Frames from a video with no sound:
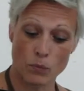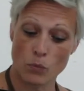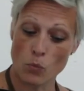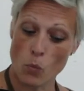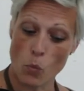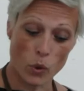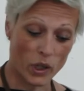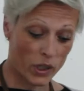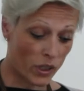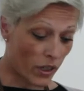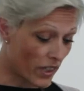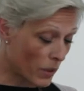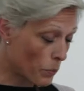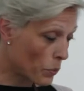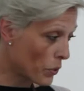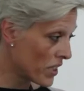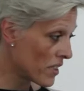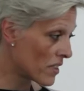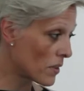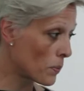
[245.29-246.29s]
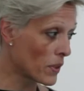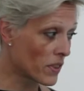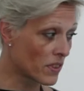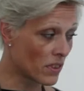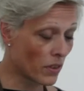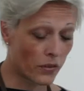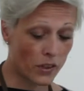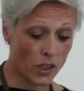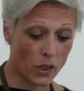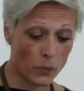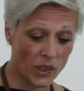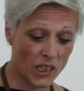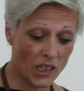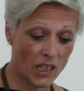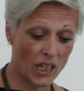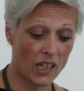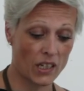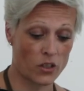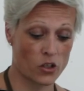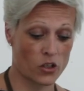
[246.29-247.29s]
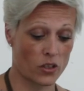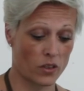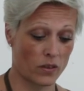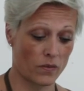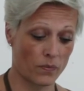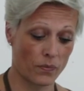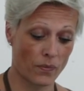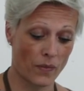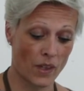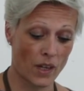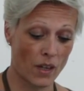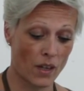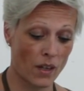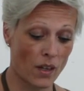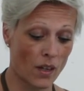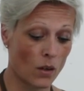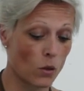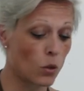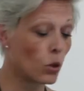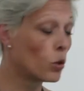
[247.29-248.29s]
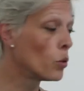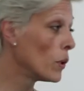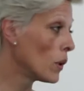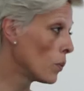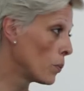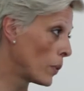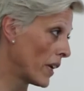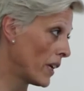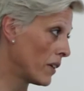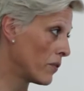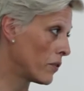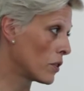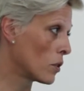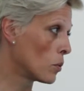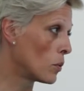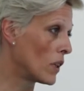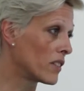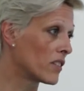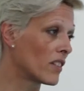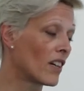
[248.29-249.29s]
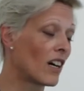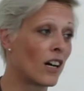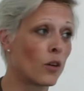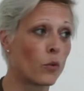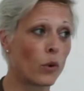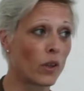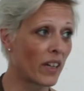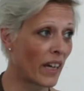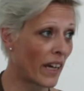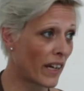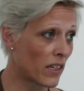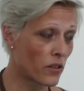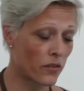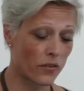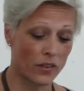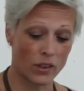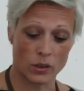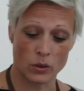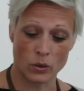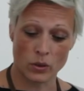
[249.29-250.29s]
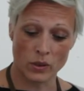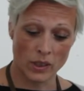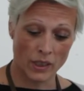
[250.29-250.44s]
What are the principles of communication? Who will pay for what? How will cash flow?